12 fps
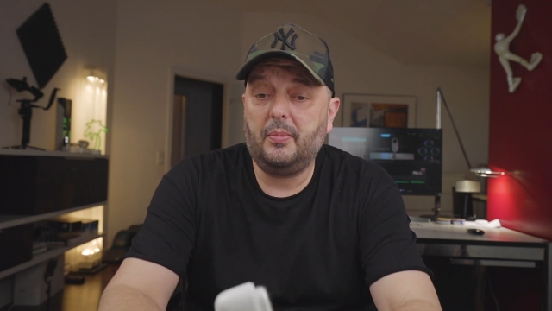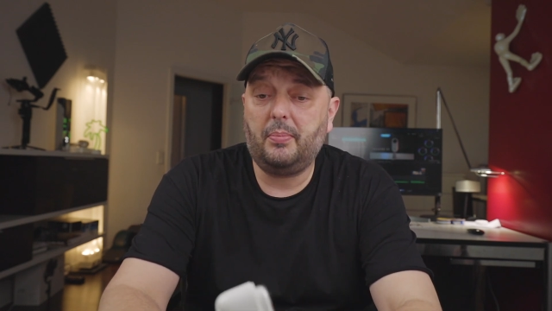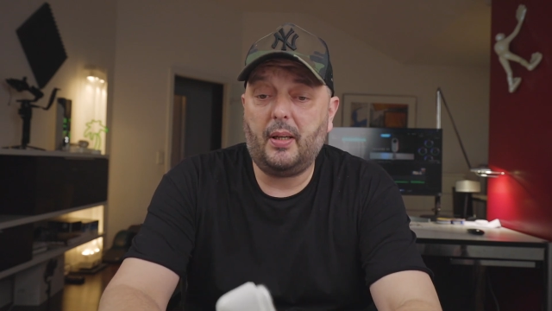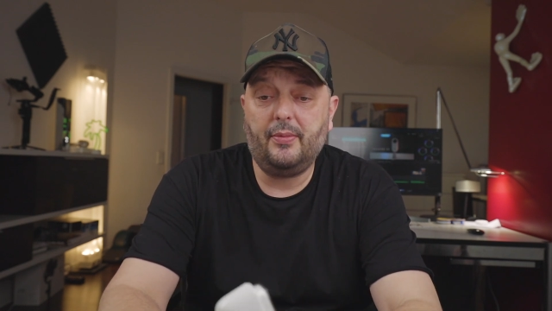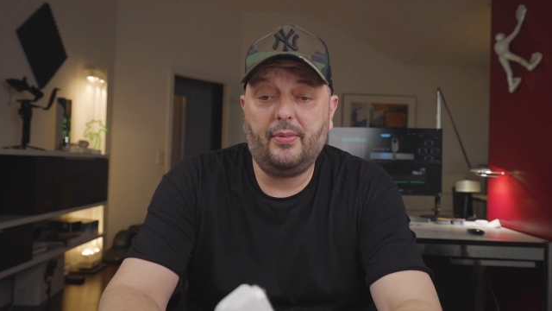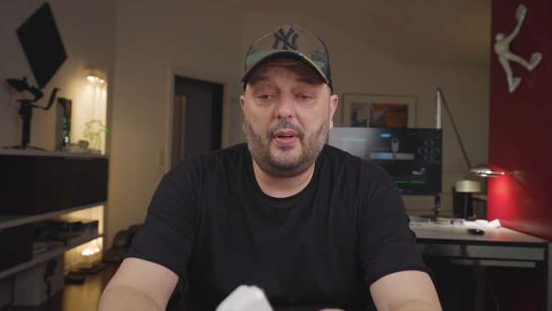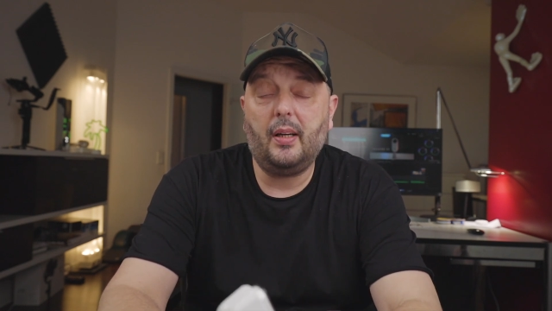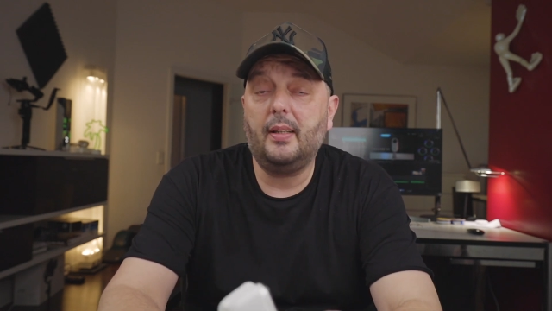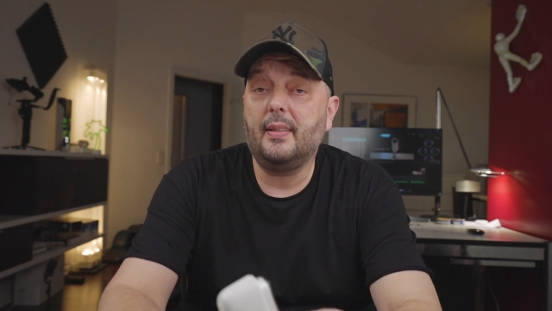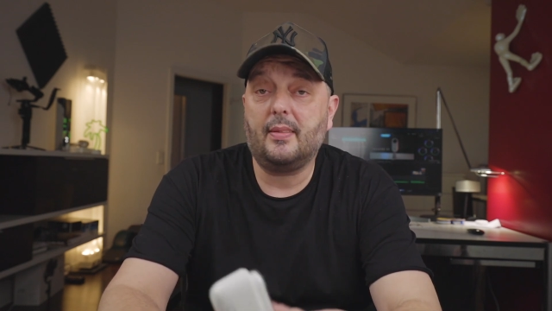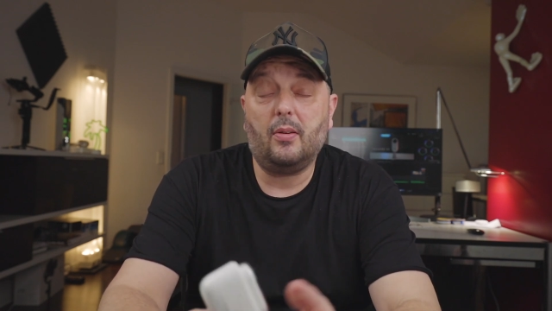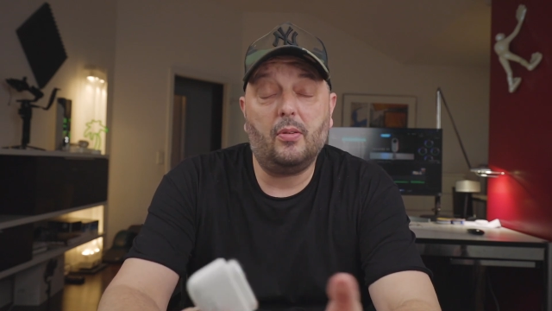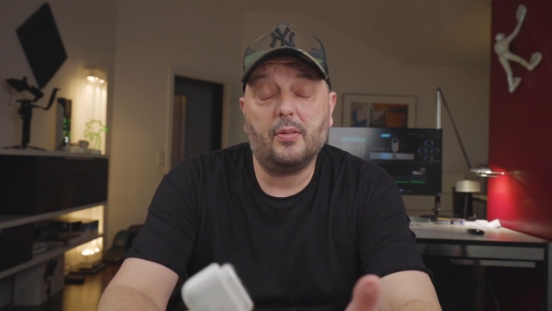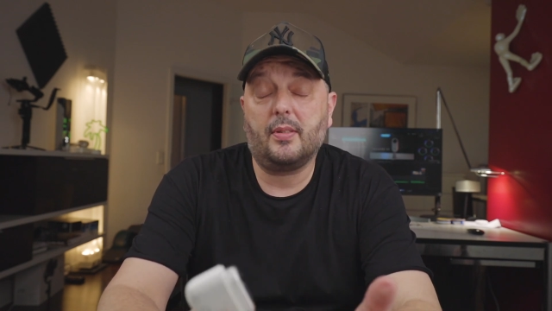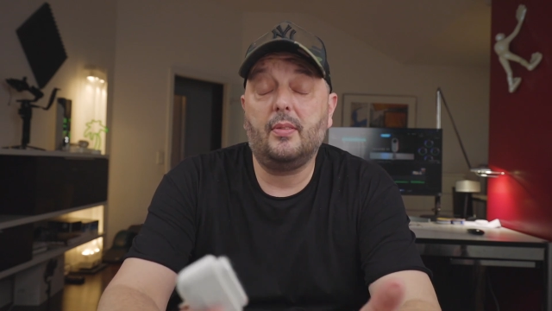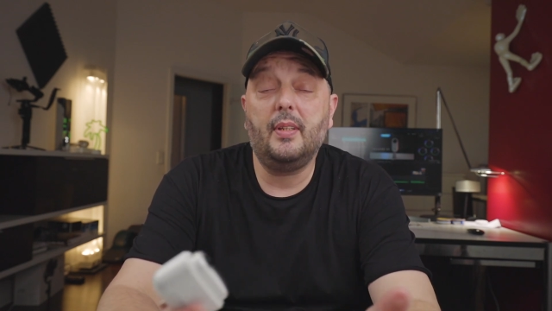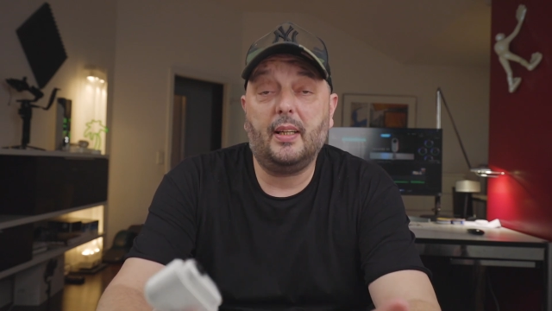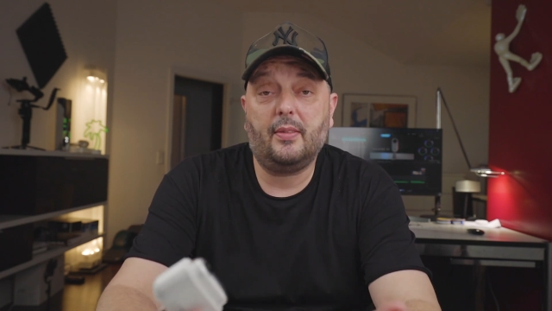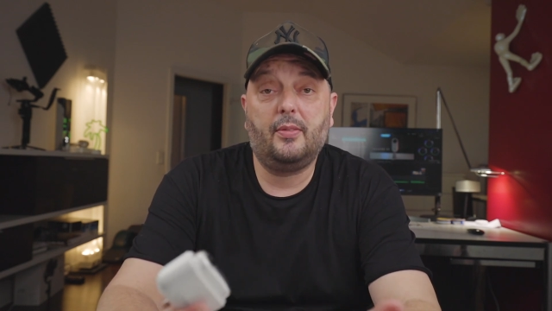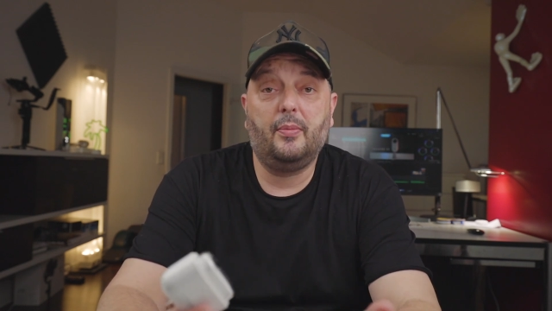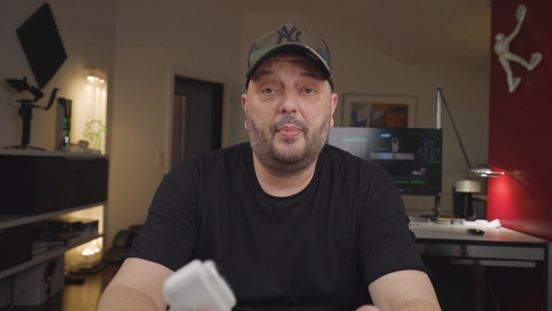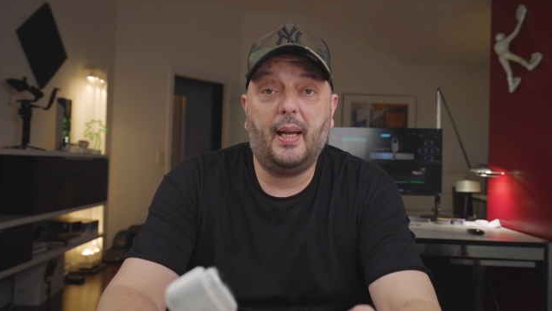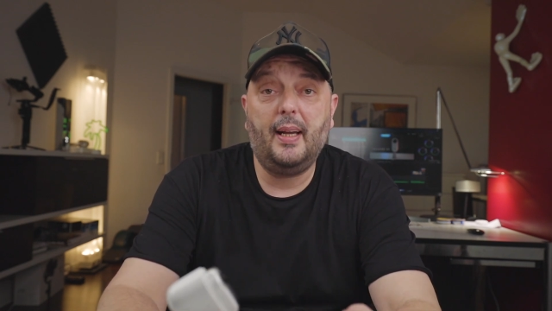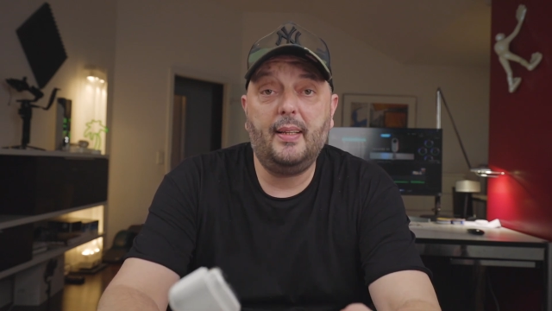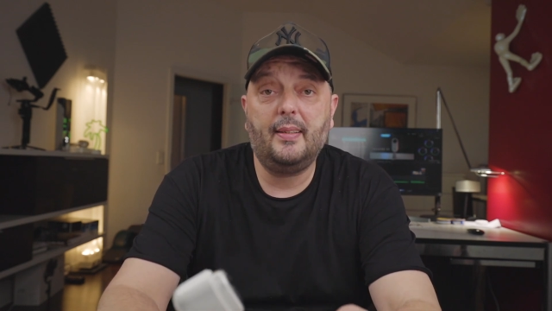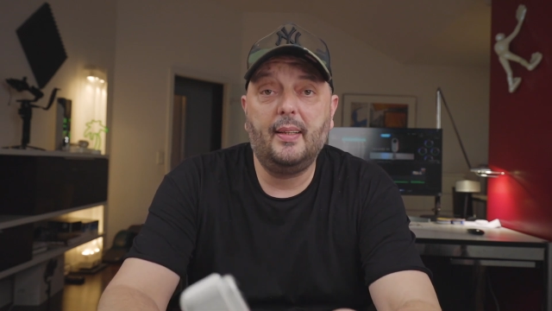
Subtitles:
by far is also not too bad.